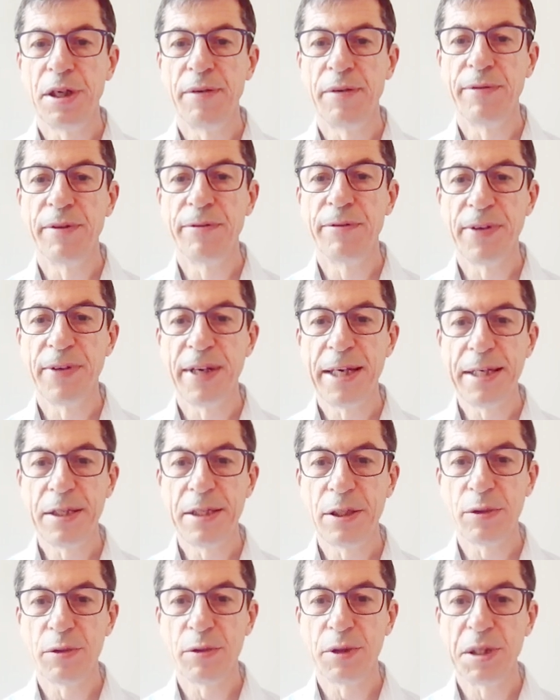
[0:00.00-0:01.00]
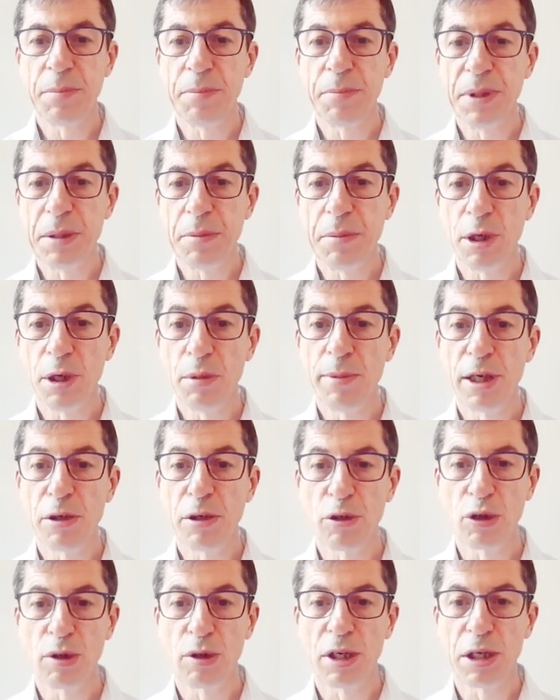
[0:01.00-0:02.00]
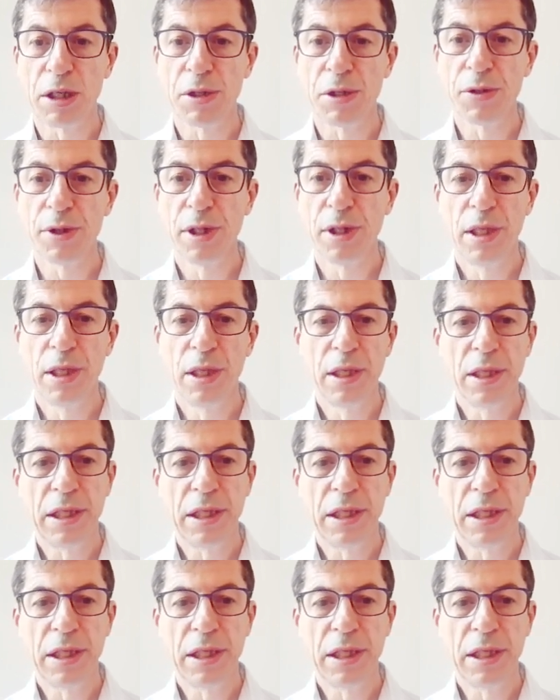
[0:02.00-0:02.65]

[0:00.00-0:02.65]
of the Phase 3 Bimobile trials,